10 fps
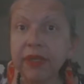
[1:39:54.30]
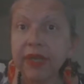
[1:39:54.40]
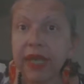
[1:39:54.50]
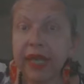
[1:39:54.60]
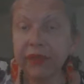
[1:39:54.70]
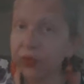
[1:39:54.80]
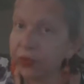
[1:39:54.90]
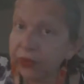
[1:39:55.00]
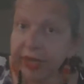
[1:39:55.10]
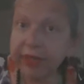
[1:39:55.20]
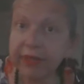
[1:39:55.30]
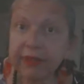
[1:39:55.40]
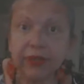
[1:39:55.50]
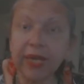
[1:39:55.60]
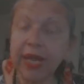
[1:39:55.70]
And if you read it,
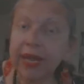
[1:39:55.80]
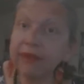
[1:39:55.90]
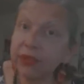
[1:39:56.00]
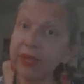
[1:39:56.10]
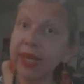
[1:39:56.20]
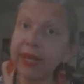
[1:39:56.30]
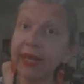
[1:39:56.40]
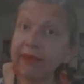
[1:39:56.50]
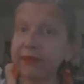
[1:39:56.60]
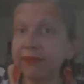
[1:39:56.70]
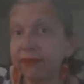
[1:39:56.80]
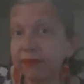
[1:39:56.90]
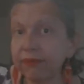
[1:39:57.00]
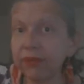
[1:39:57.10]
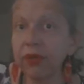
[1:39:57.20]
you gotta you gotta have
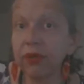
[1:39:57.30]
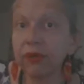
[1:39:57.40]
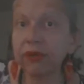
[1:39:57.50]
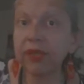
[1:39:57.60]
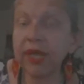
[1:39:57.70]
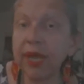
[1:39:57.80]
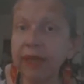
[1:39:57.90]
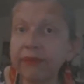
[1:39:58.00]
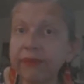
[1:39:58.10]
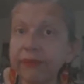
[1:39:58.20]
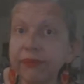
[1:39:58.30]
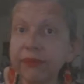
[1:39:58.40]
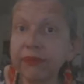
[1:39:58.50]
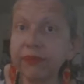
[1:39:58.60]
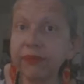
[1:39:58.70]
you know um,
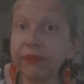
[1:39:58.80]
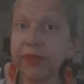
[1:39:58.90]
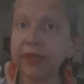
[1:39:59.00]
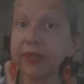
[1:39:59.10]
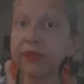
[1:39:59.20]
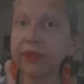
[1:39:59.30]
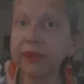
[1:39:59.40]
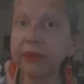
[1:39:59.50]
a different